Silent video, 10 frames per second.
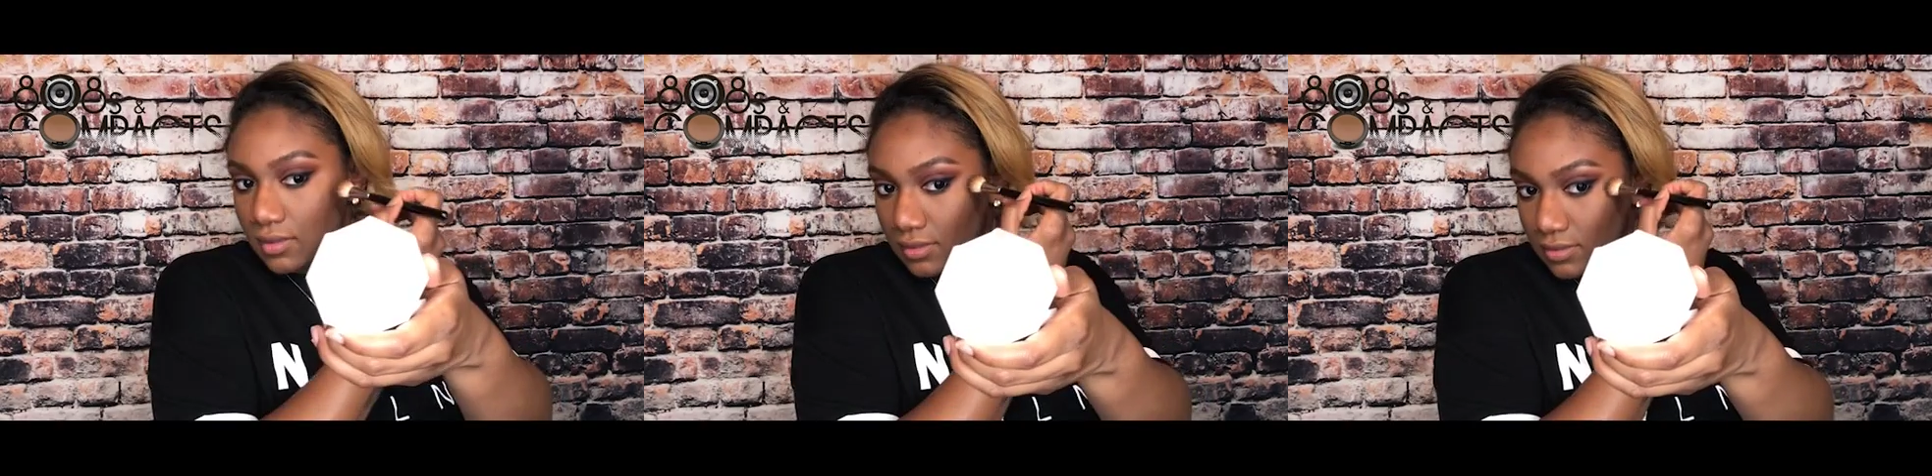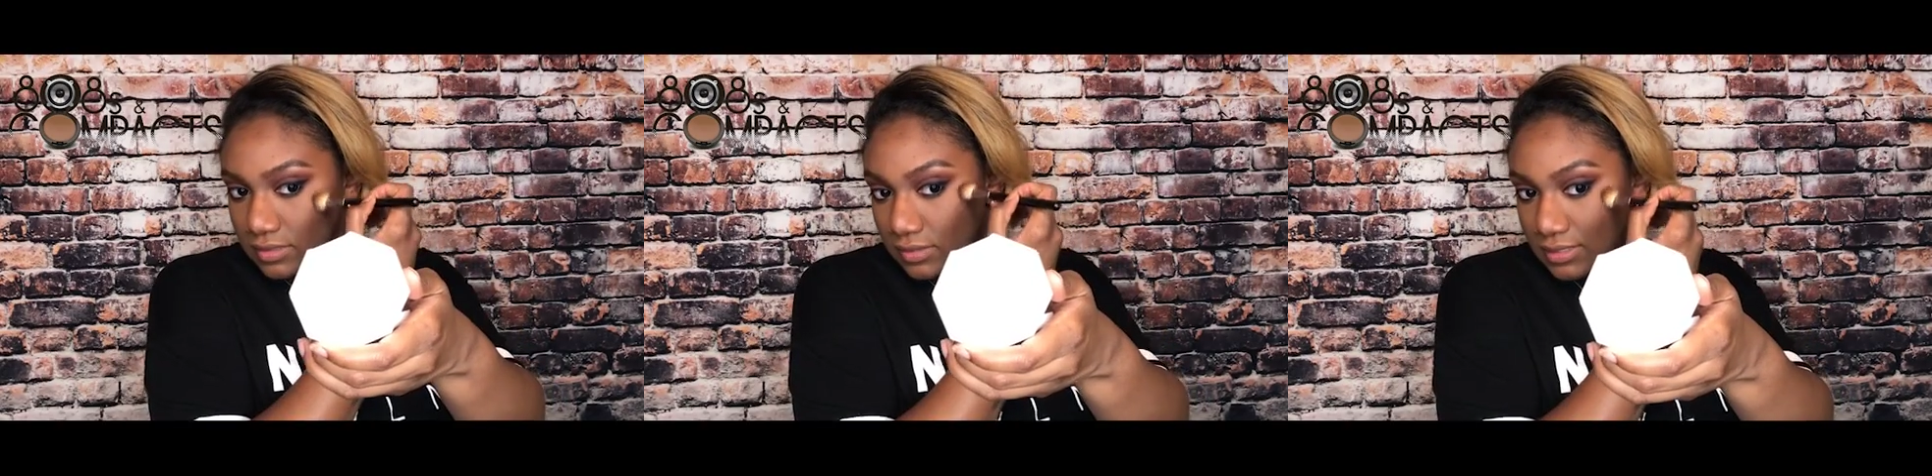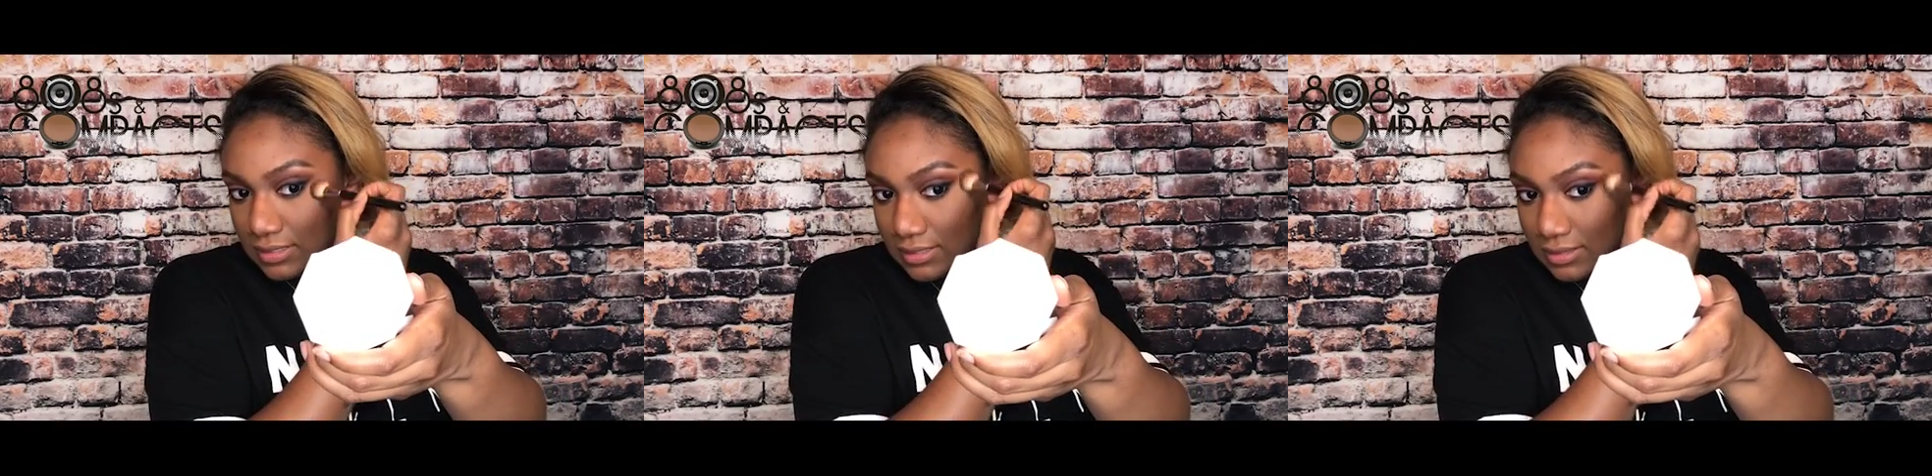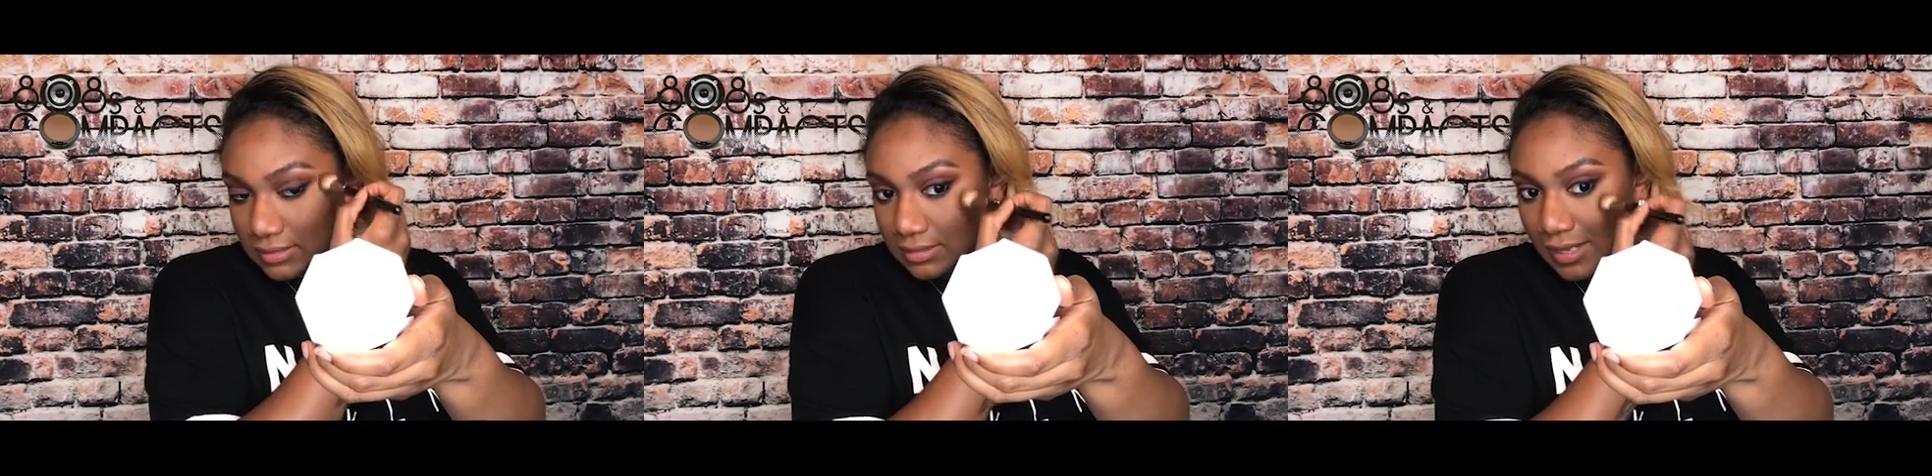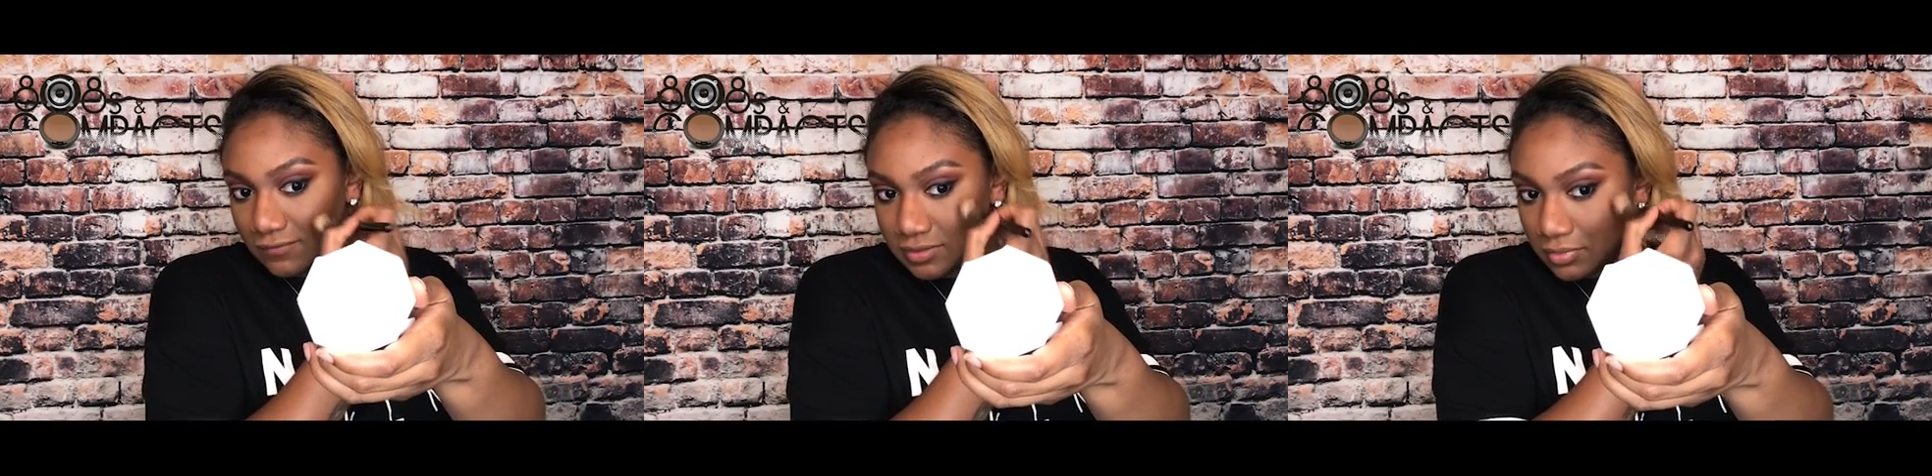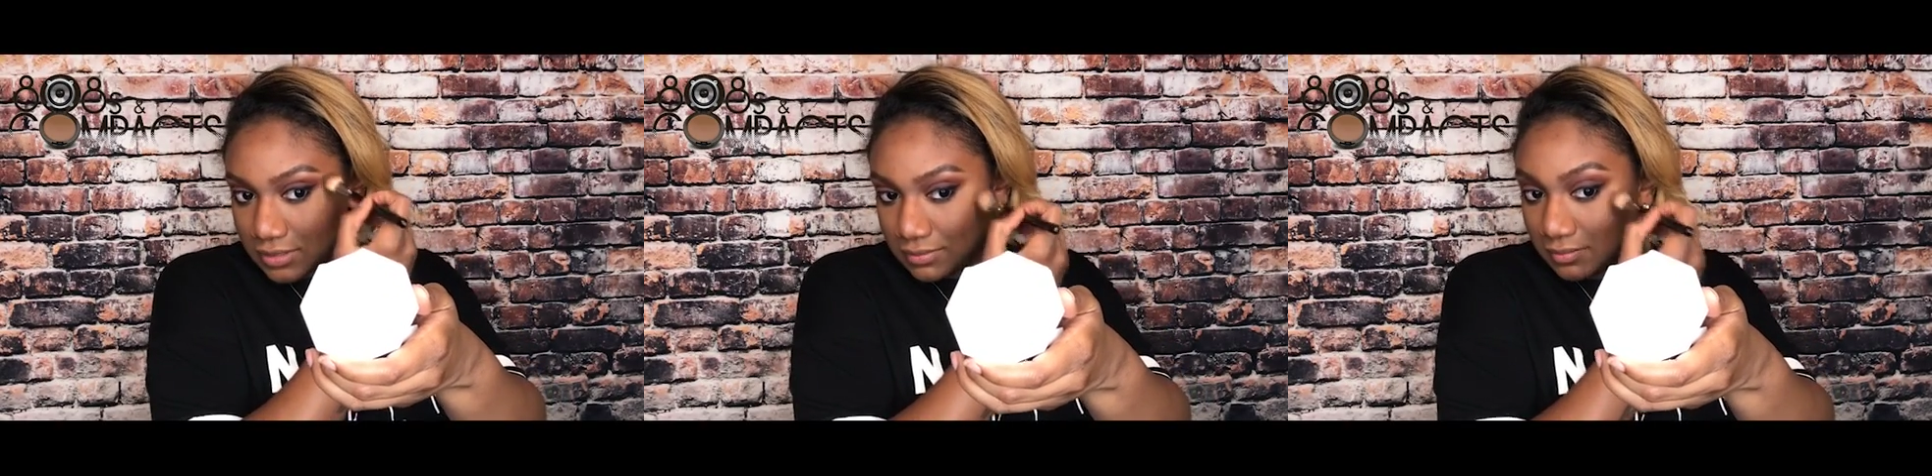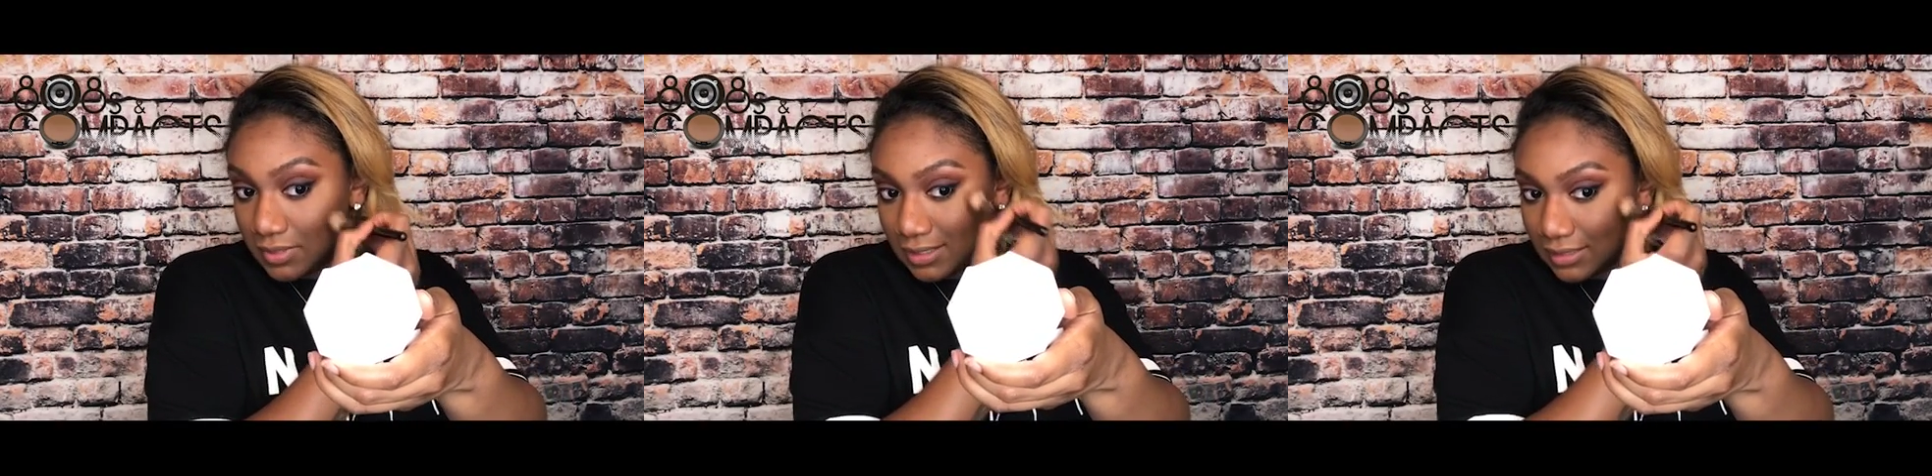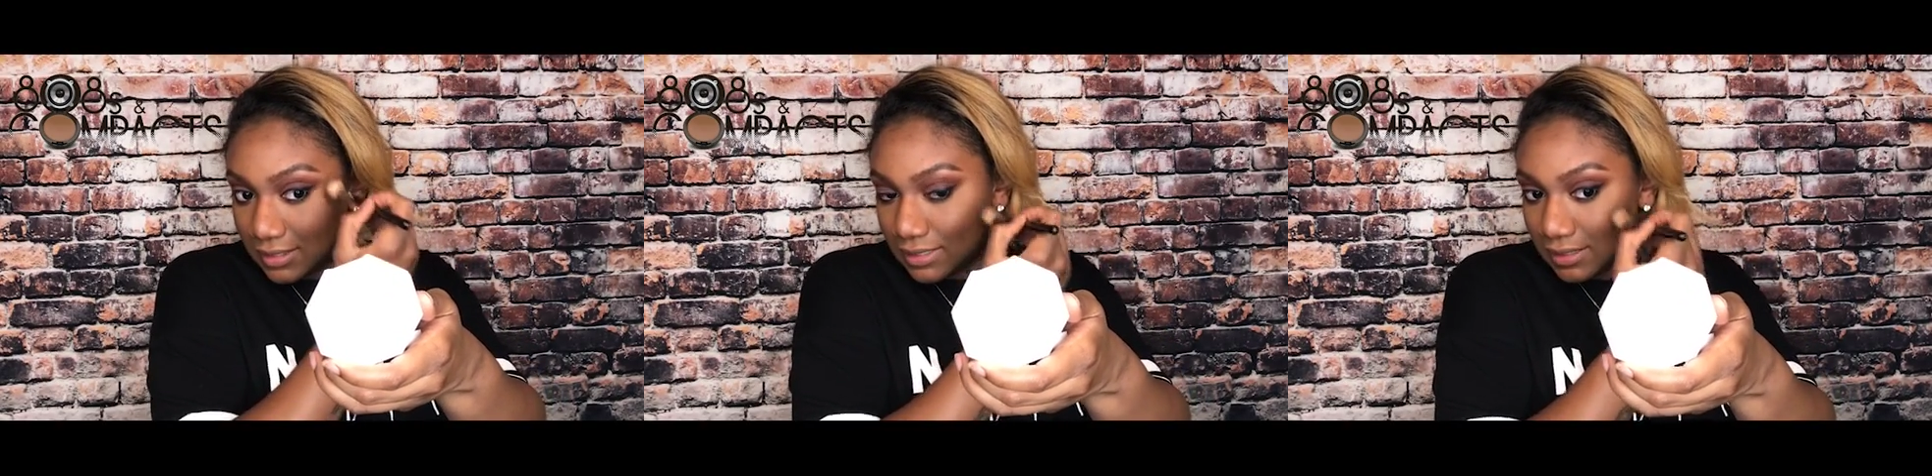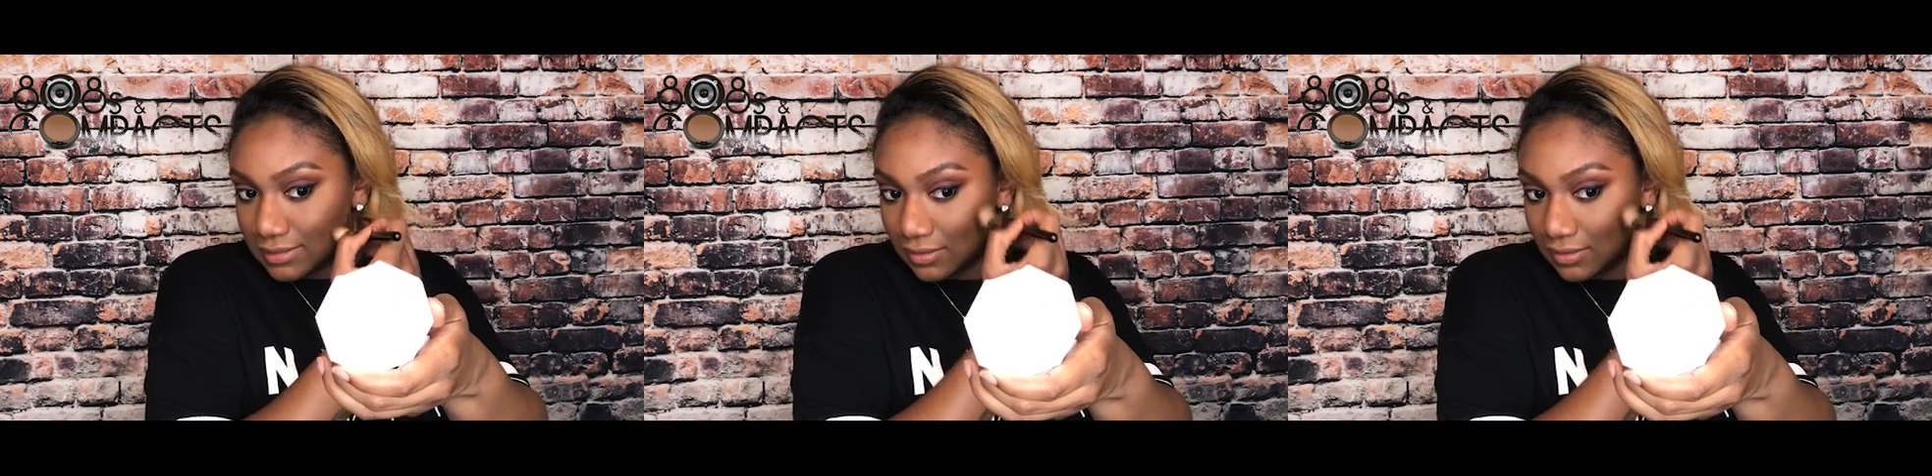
and Estée Edit's Ember Glow